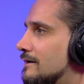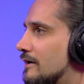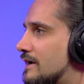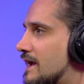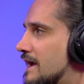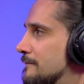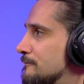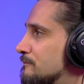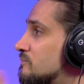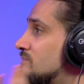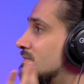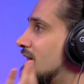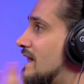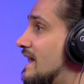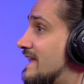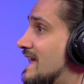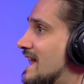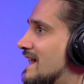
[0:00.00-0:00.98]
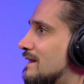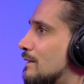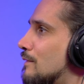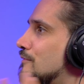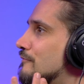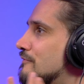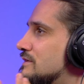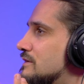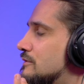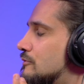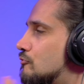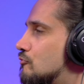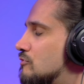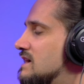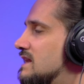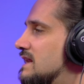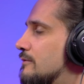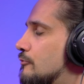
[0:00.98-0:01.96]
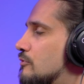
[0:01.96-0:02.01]
Okay, again,
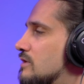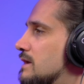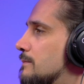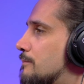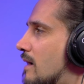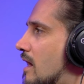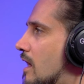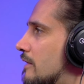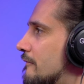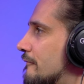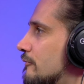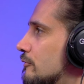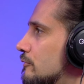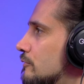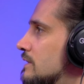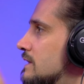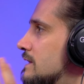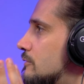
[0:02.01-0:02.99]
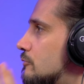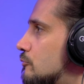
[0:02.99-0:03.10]
Really, really powerful,